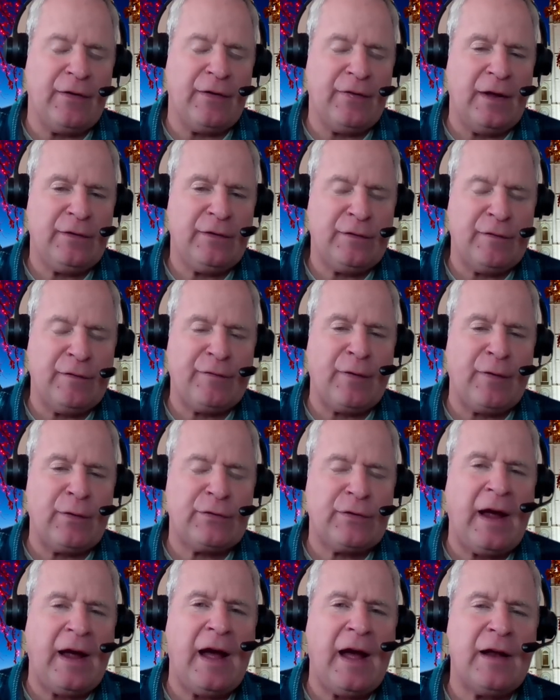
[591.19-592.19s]
That's the first
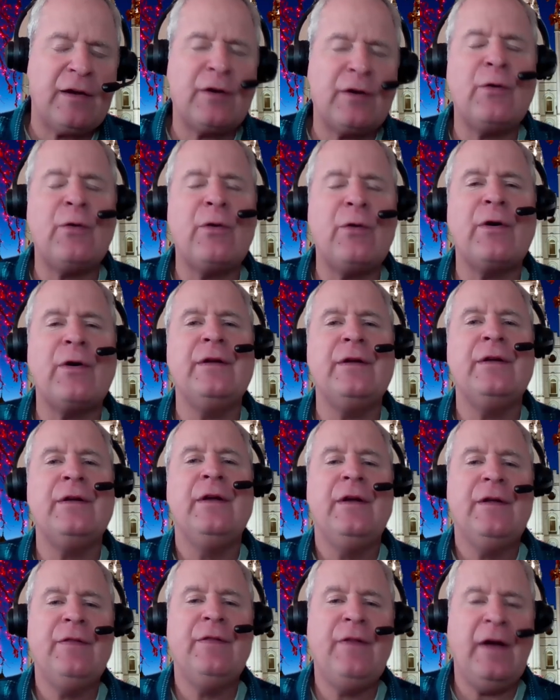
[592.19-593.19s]
category
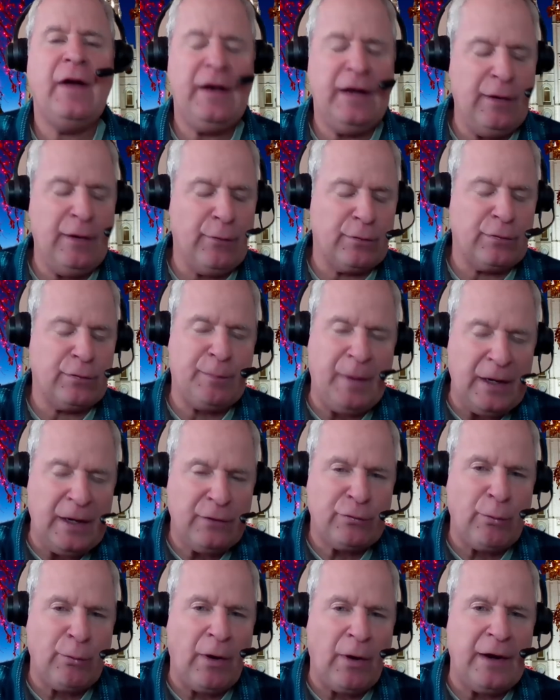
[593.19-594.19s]
that either
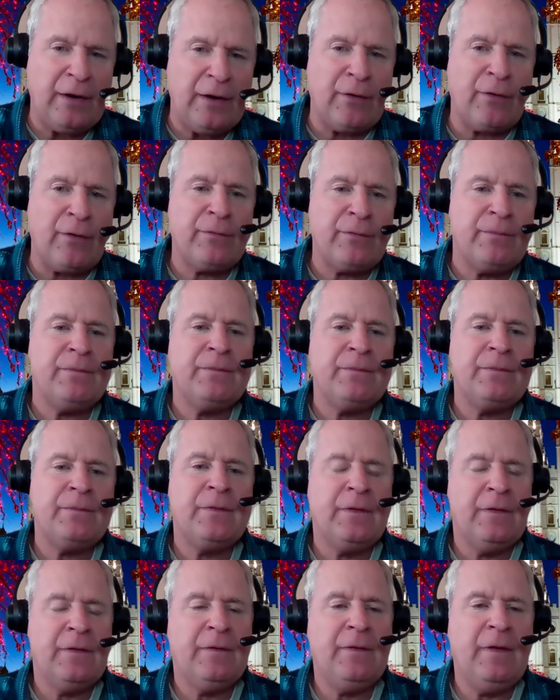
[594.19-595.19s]
SpeechRater
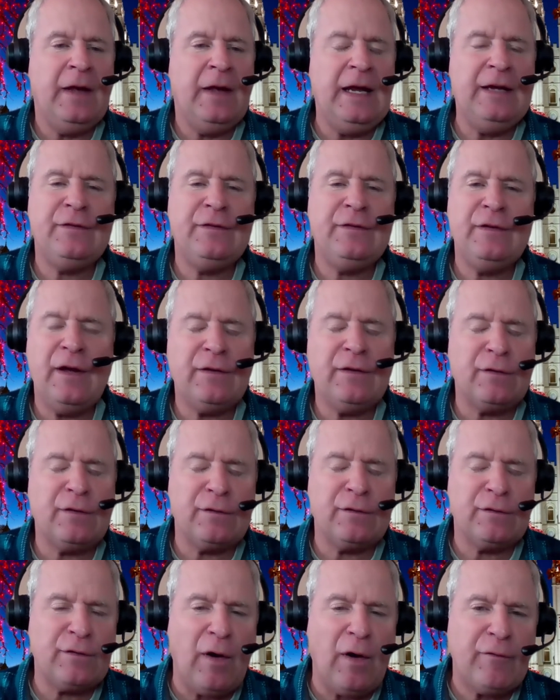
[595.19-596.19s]
ETS is
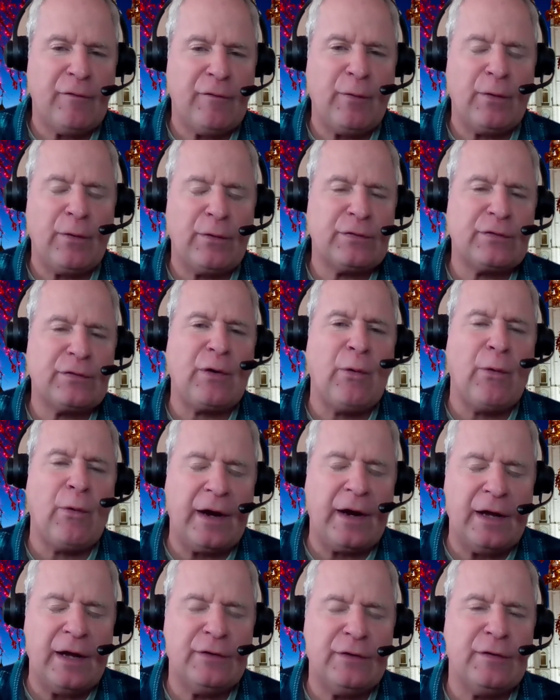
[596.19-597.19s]
software
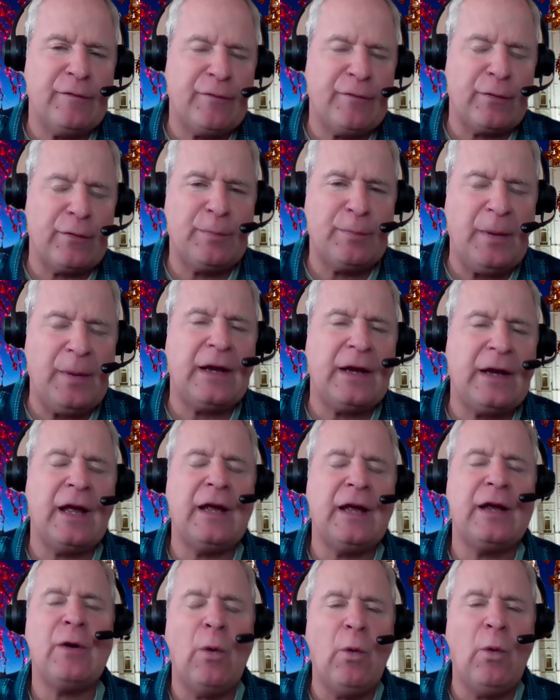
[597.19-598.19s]
scoring engine for
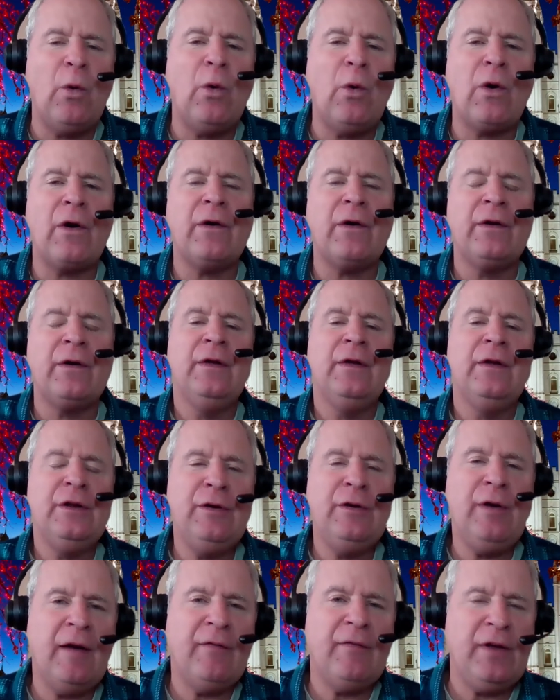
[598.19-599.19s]
speaking, or
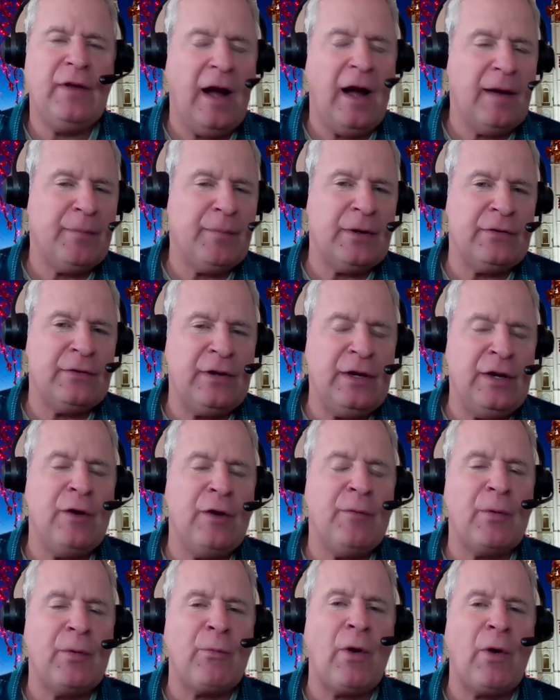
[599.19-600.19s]
you have the IBT
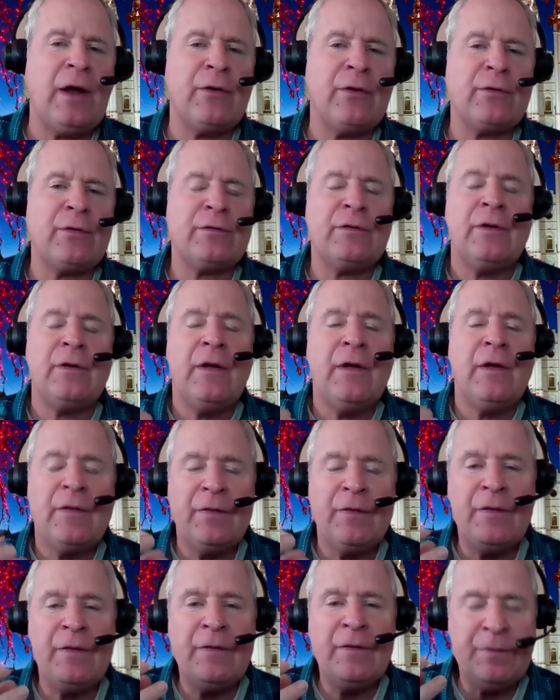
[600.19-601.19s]
human raters,
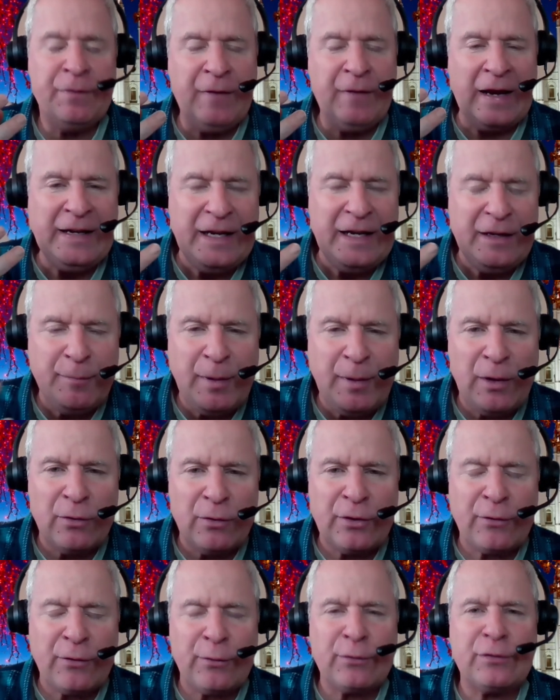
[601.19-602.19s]
they need to be able
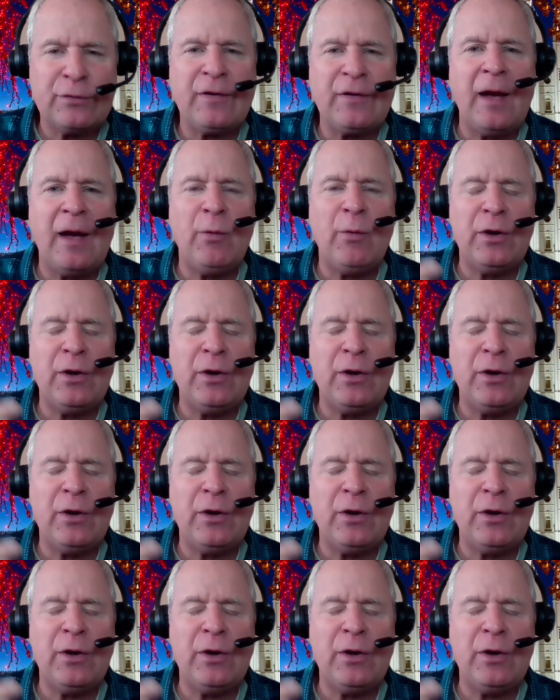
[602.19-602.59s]
to understand what